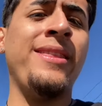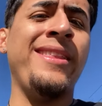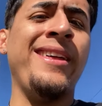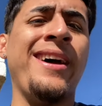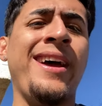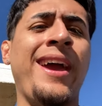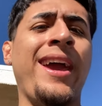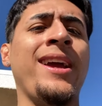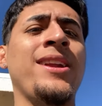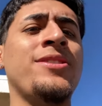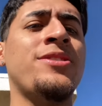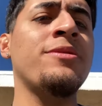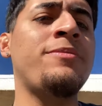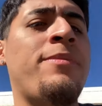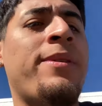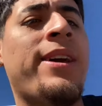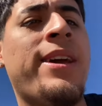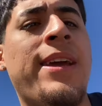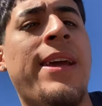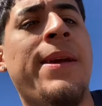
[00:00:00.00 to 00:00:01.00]
the engine
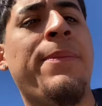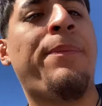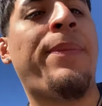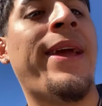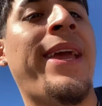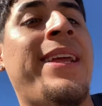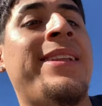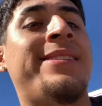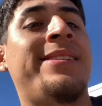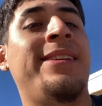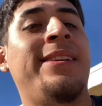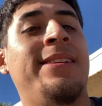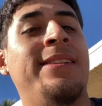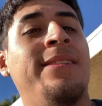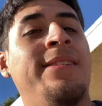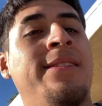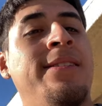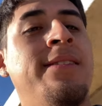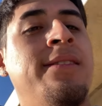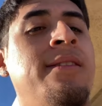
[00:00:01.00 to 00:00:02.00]
bay
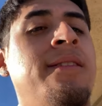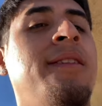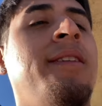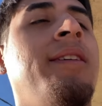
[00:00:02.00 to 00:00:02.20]
painting.